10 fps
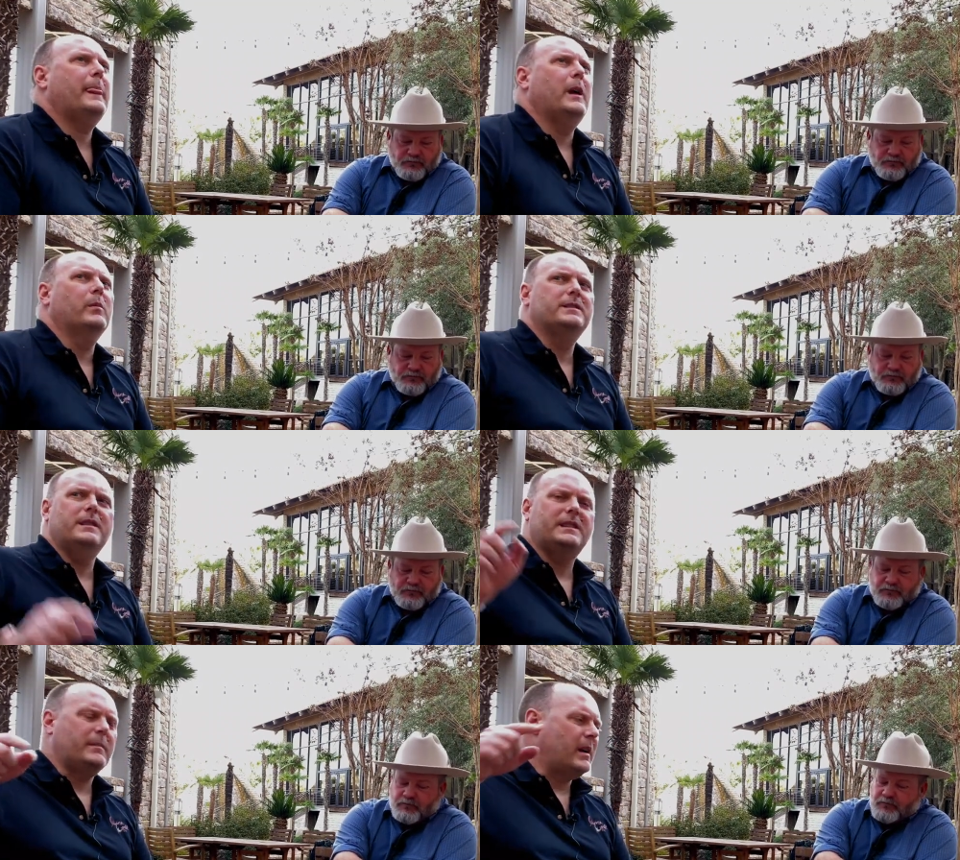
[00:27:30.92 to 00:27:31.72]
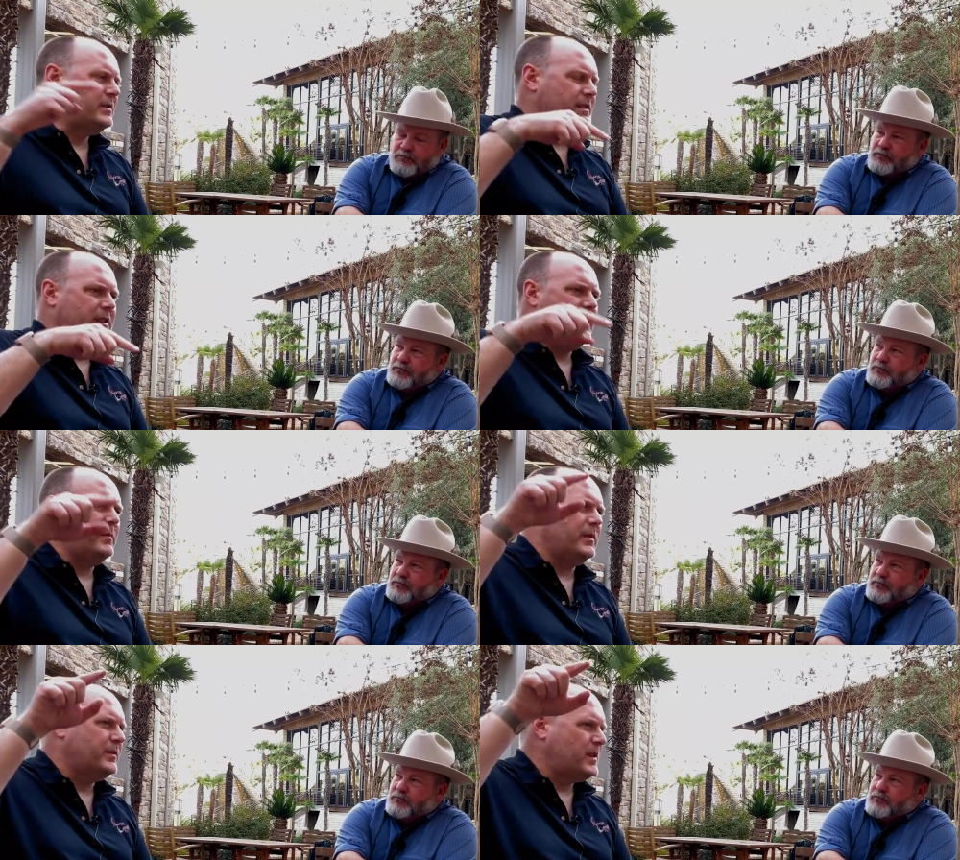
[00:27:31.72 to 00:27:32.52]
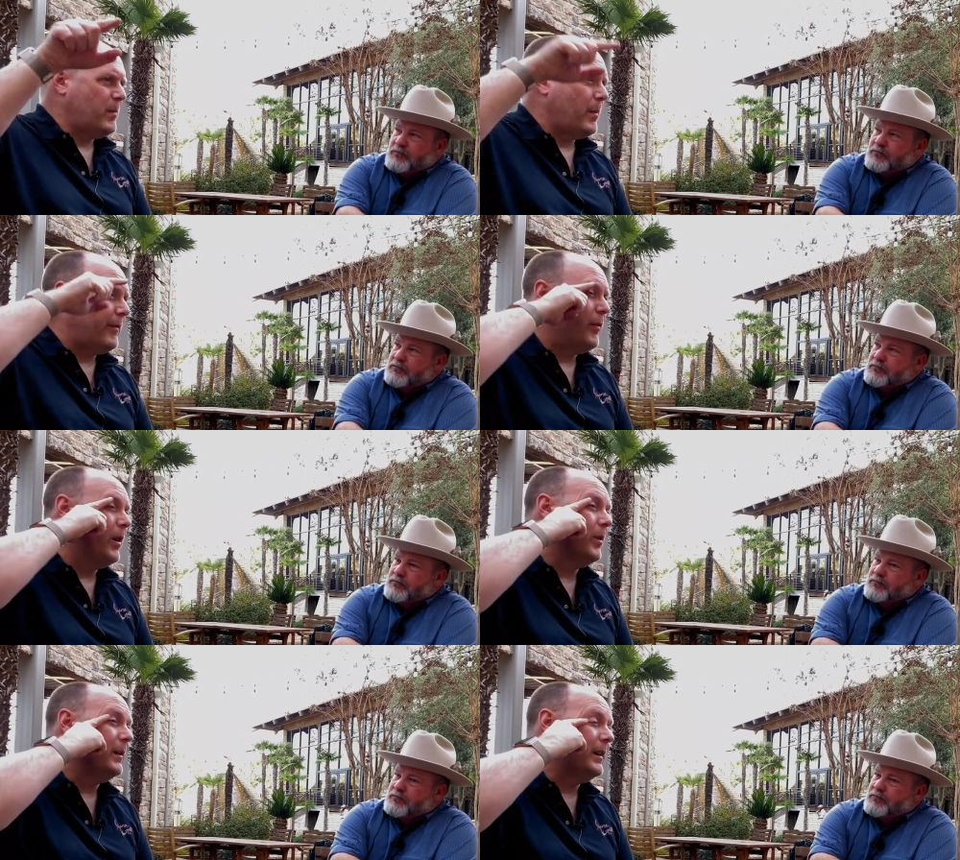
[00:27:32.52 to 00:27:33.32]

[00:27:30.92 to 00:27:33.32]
Speaker 1: it wasn't the seminar I just did, but the seminar before,